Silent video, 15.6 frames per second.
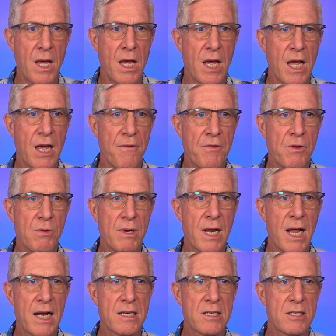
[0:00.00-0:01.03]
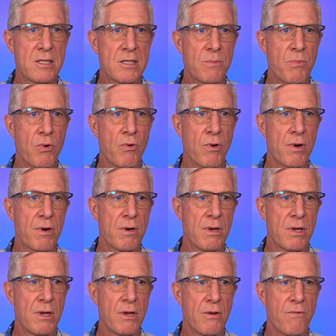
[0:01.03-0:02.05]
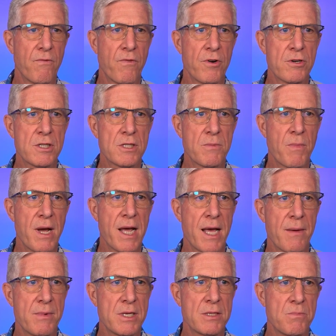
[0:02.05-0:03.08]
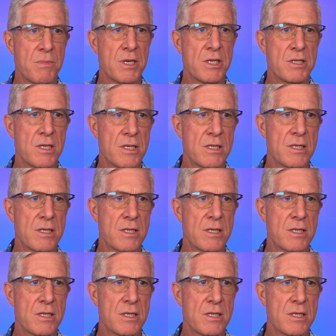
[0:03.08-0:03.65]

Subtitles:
If you would like to support First Miami's missions